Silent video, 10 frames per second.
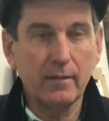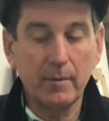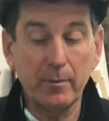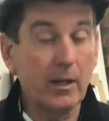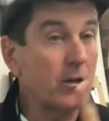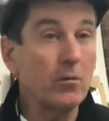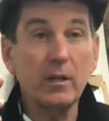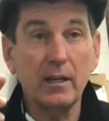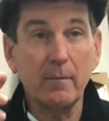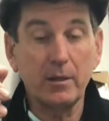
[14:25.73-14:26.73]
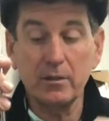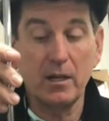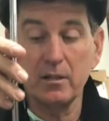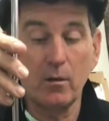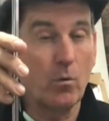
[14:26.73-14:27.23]
People that don't need that much
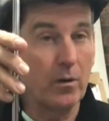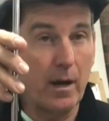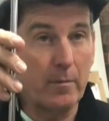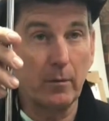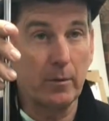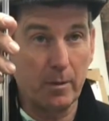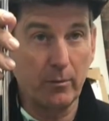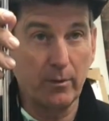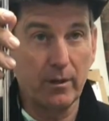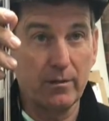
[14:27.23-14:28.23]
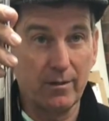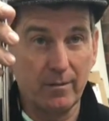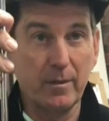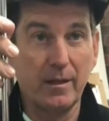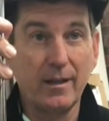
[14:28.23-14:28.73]
onset will not be able to putt with this, and
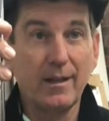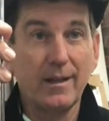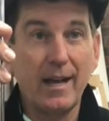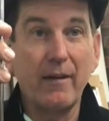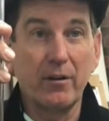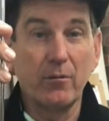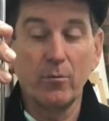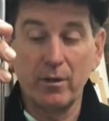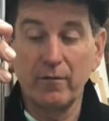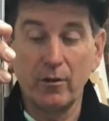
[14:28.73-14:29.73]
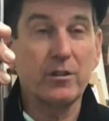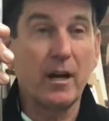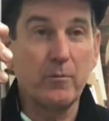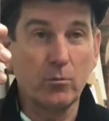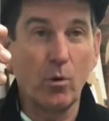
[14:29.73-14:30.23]
it'll be evident when the first
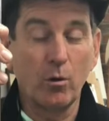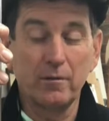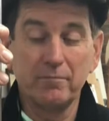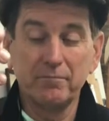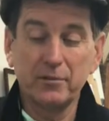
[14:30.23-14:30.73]
time you roll it.